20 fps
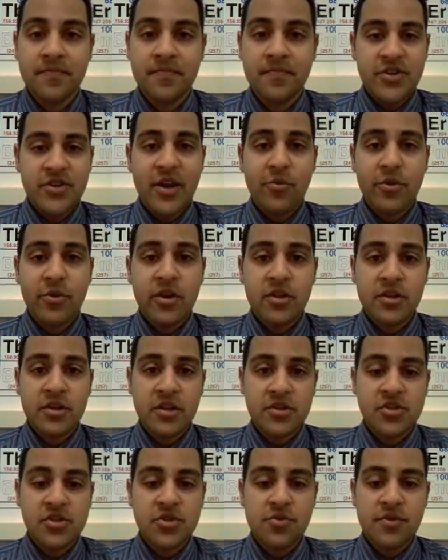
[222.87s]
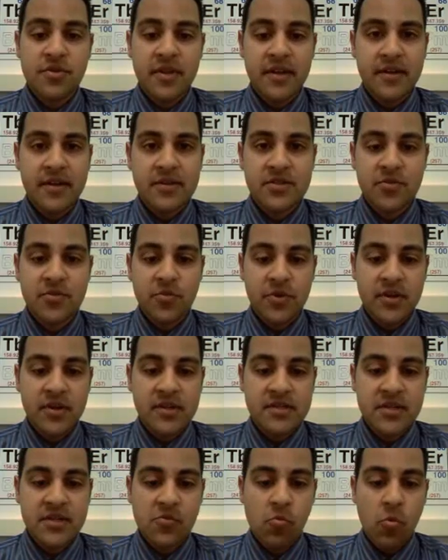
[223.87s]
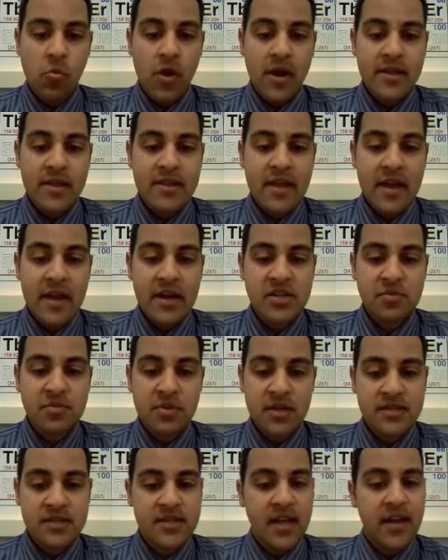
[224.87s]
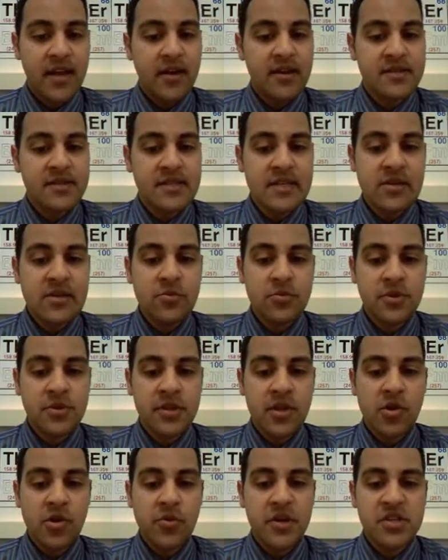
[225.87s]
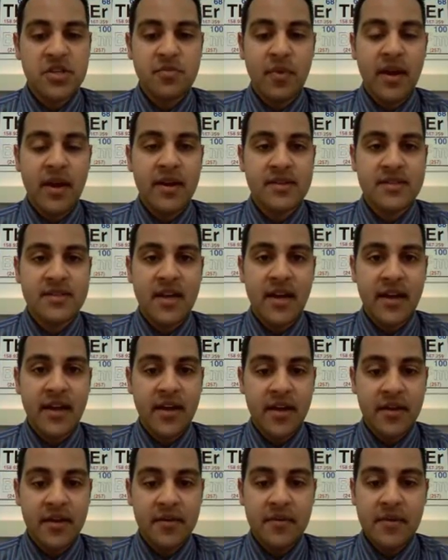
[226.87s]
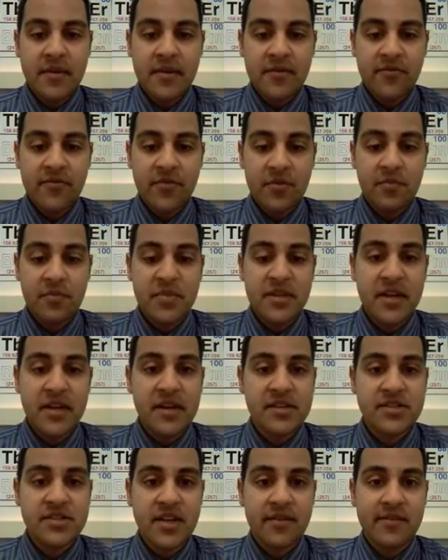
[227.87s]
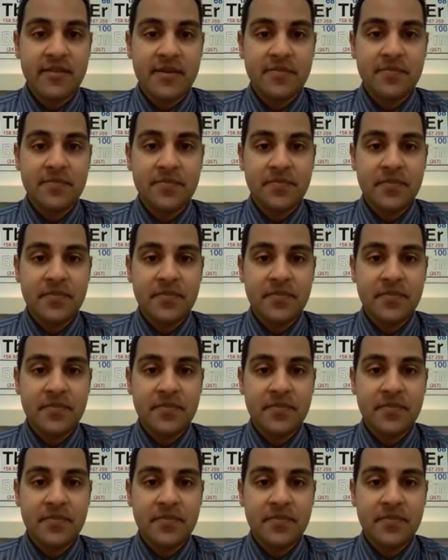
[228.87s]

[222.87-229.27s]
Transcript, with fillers: So now we're going to look at two things. We're going to see why the H plus ion is equal to the OH minus ion for pH 7, and